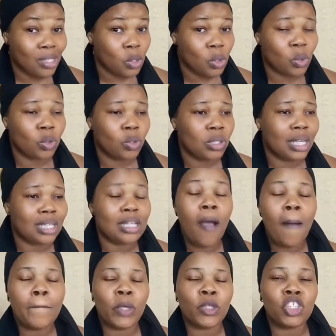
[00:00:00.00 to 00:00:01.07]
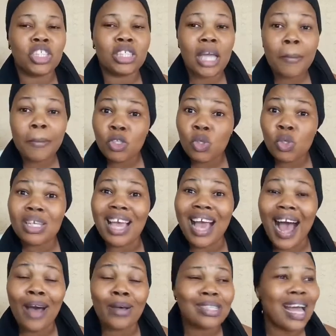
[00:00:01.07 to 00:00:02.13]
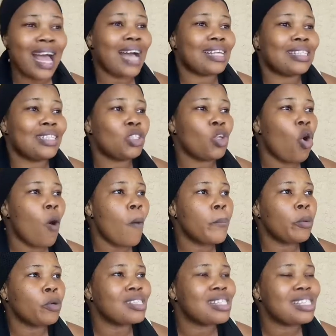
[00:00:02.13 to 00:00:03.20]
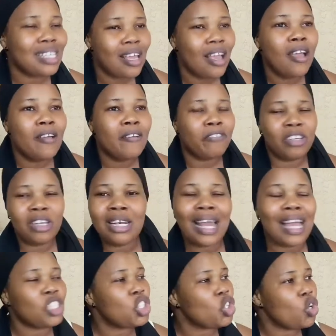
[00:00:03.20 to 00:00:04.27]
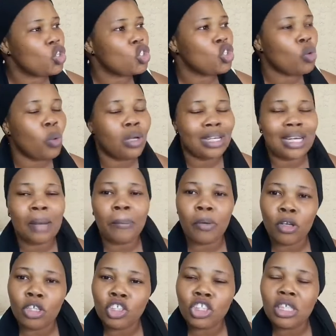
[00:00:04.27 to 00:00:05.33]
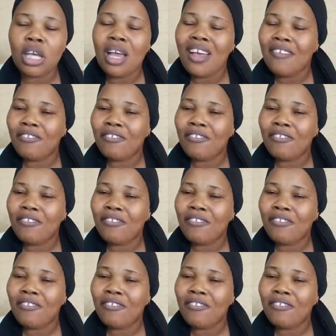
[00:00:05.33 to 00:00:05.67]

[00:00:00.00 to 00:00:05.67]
So you get, but she came into the house acting all bossy, feeling like she owes no one an apology,